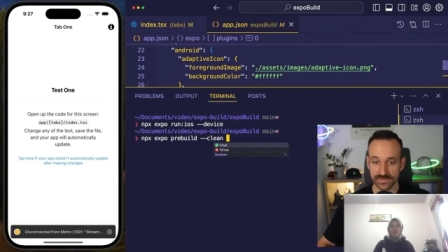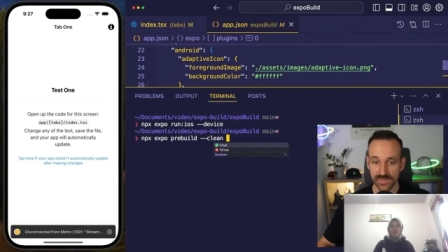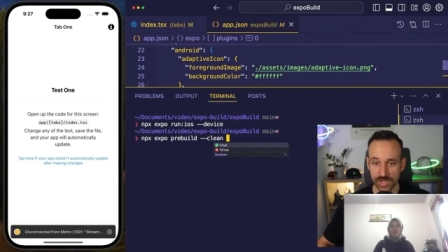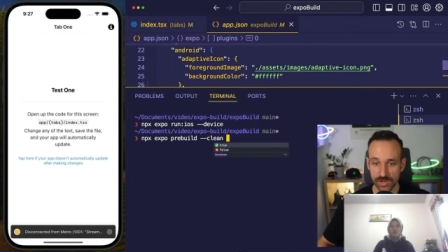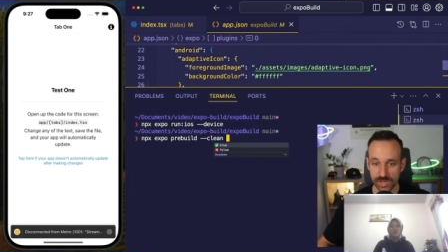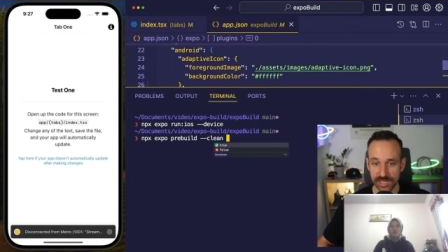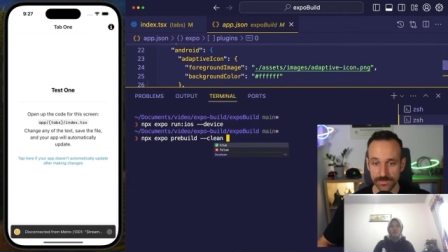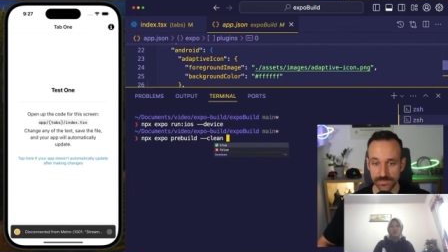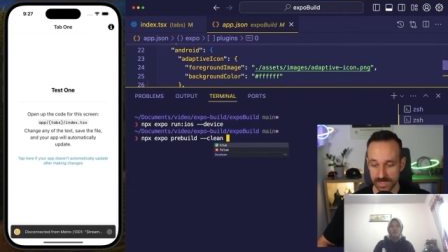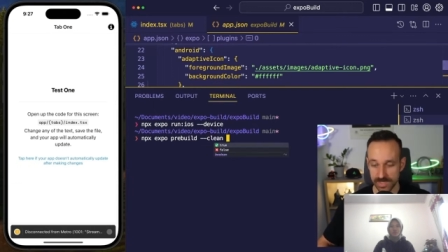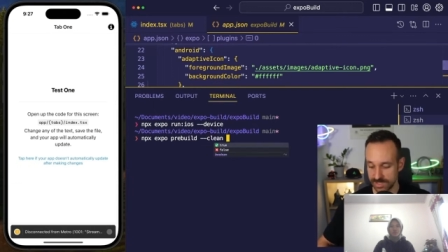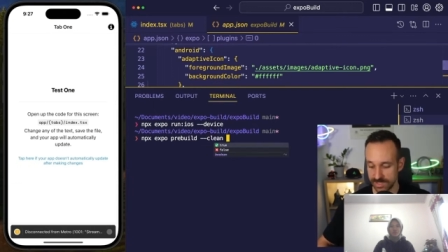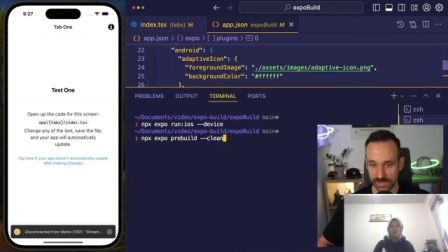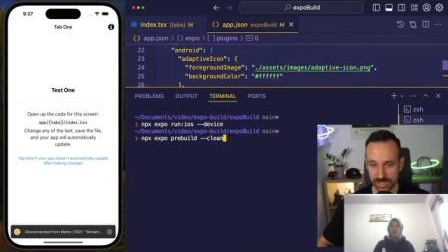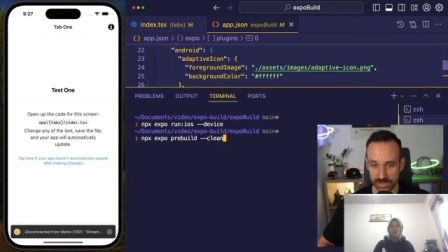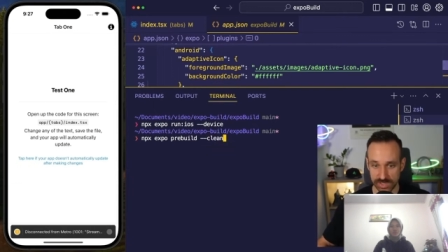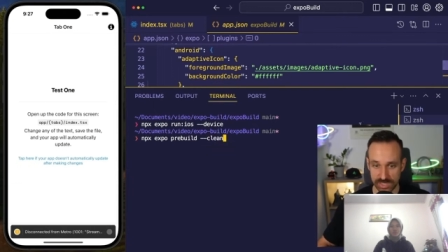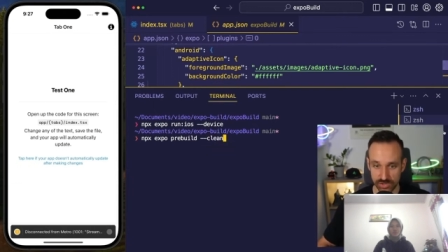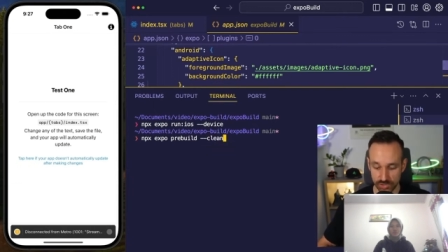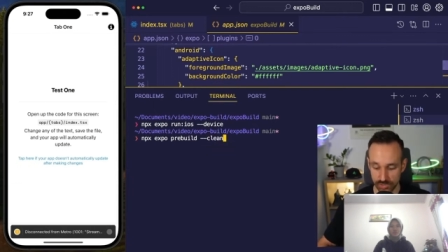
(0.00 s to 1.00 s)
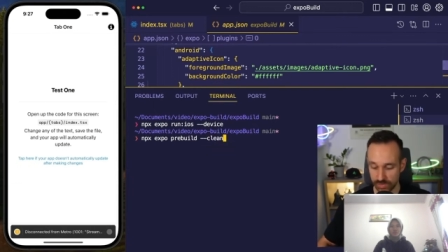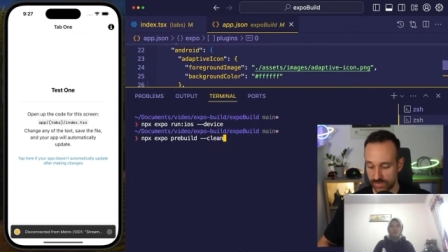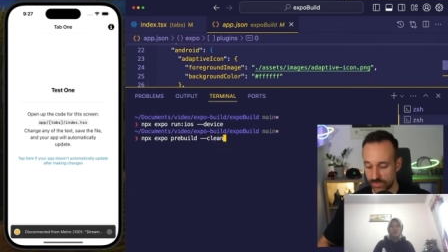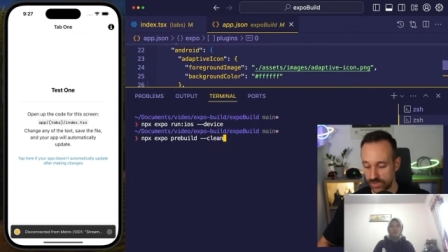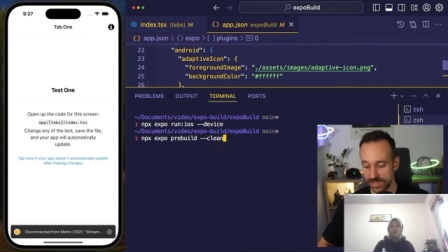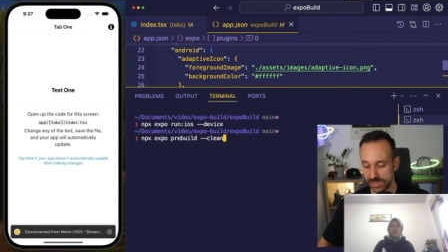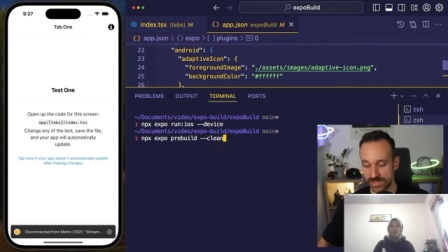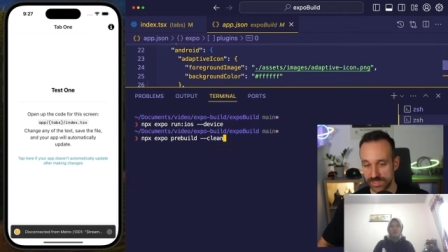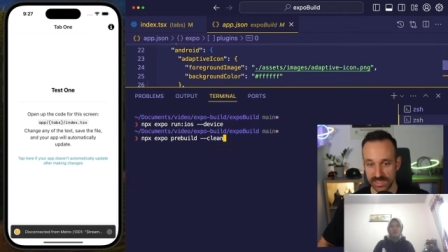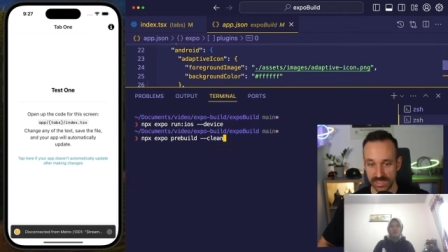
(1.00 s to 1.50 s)
Okay, so you don't need true or
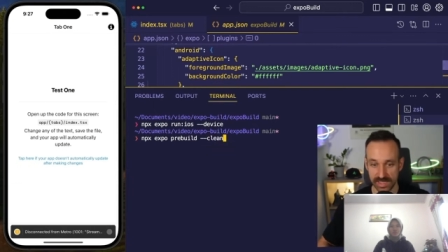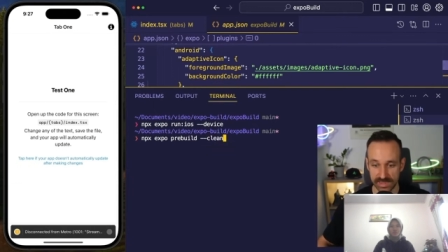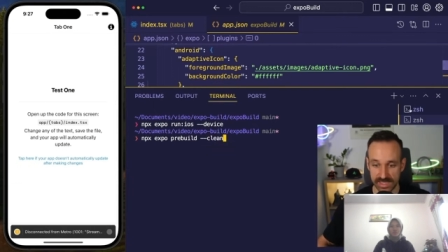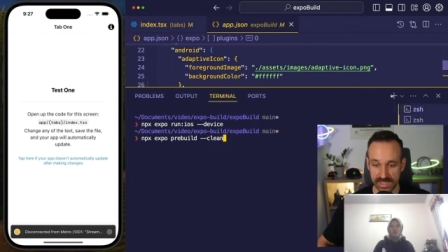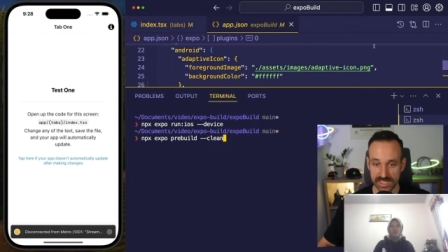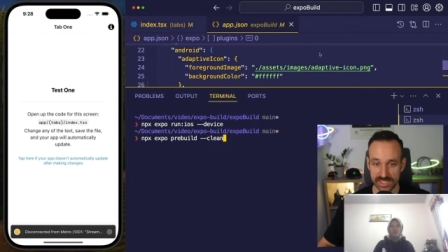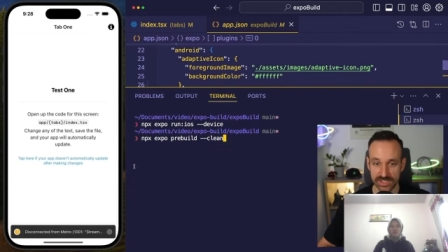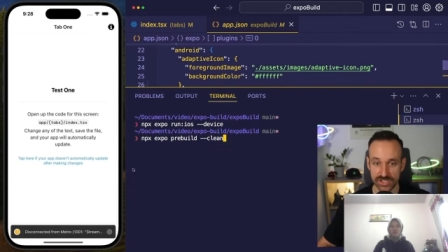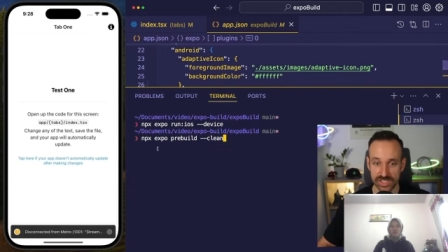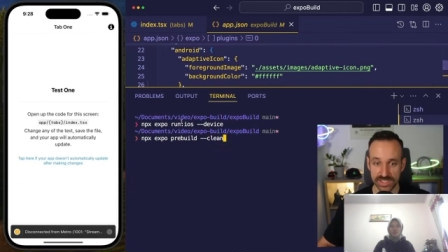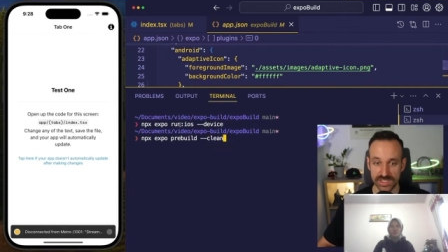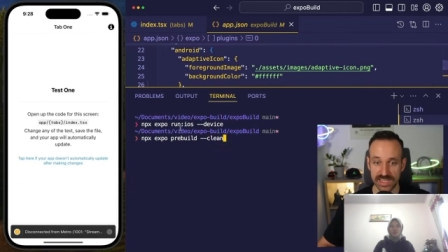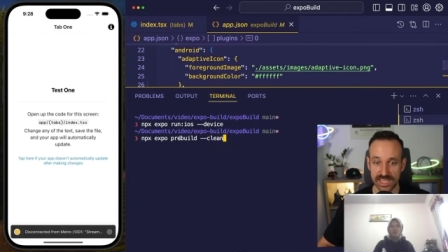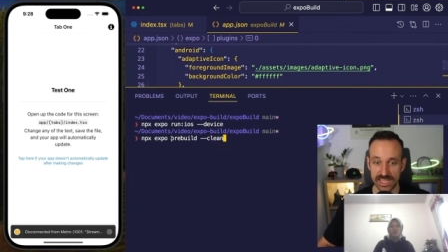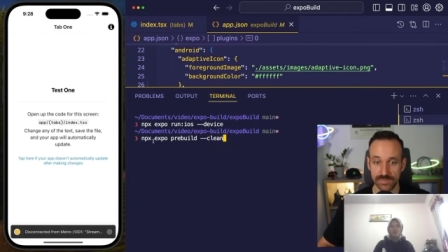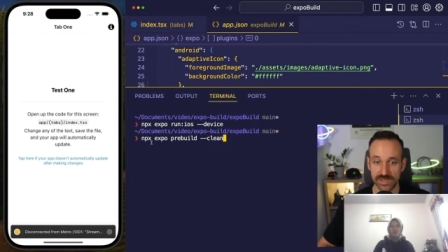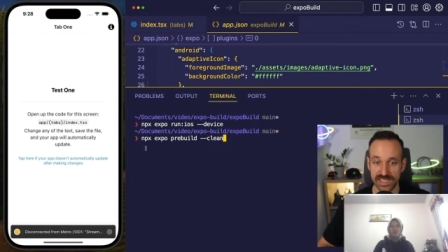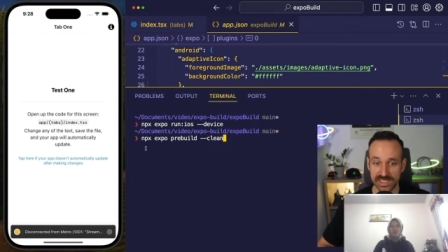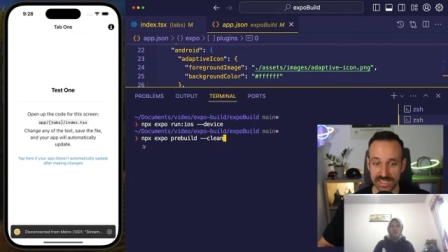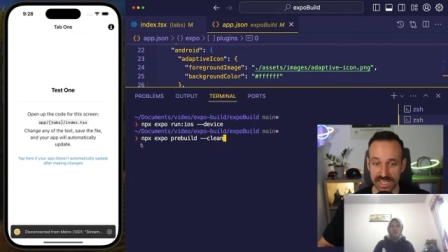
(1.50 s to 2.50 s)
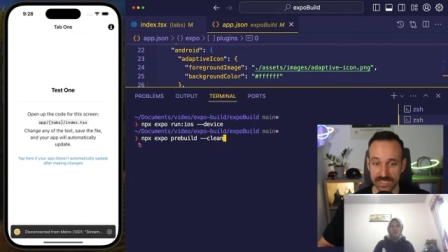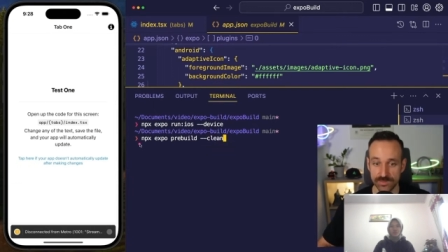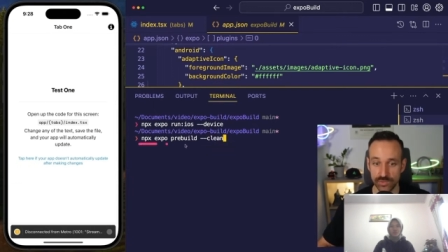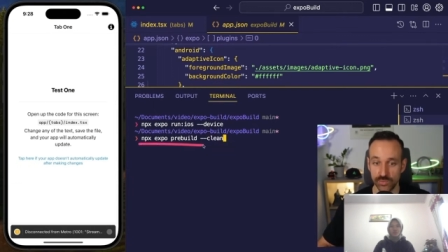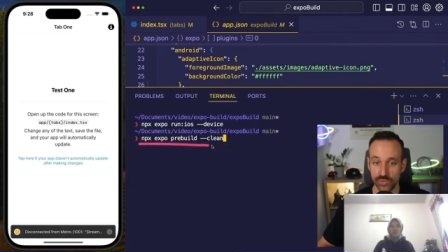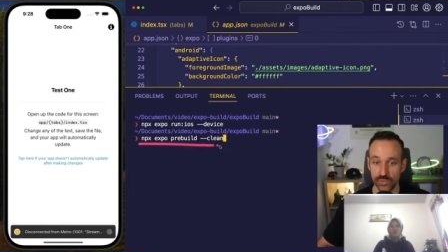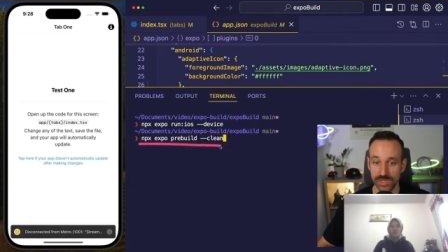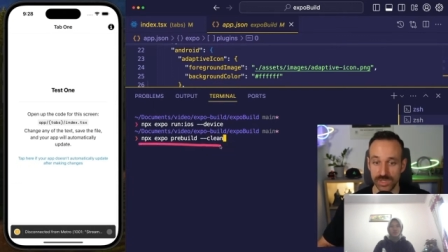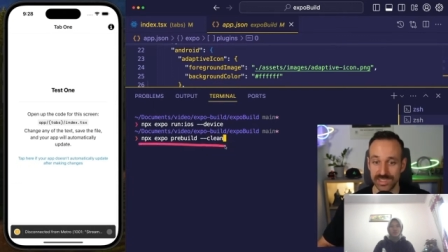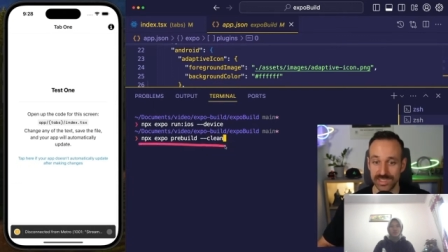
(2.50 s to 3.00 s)
false at the end, you just need npx expo
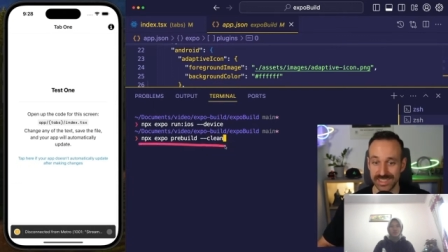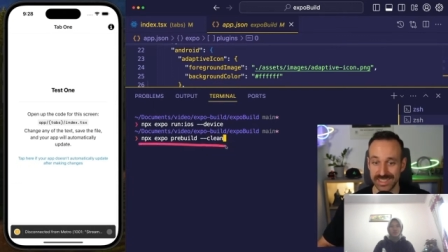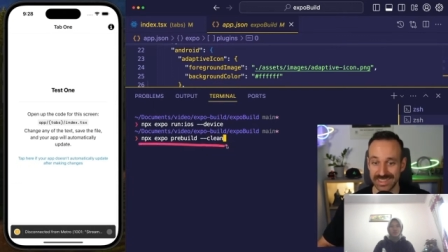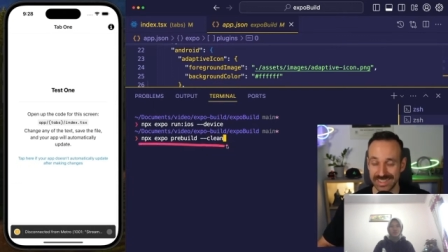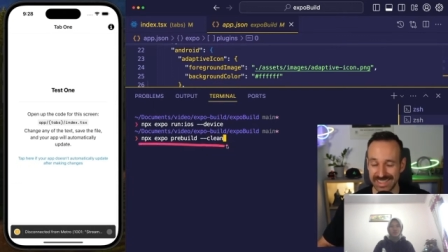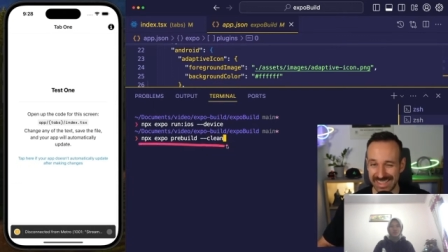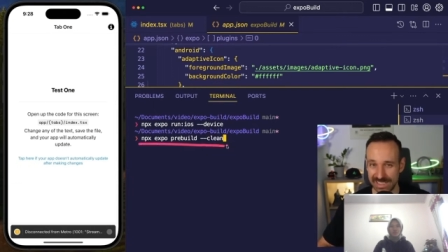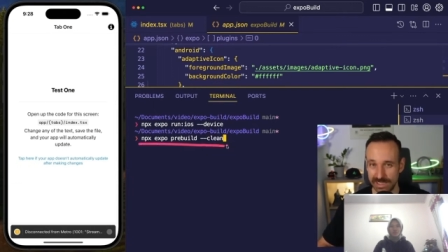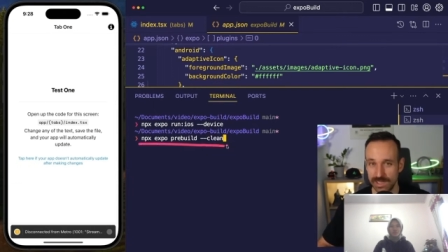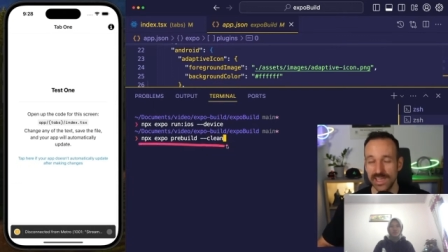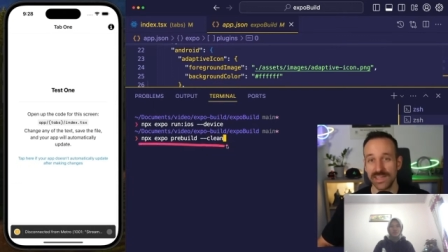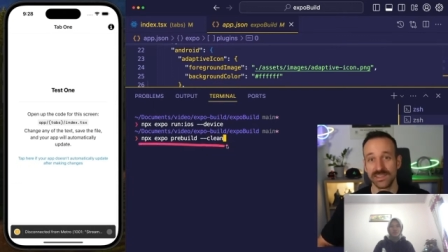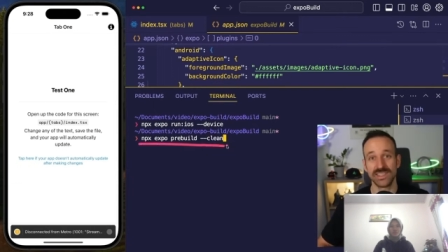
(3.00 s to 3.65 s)
prebuild clean.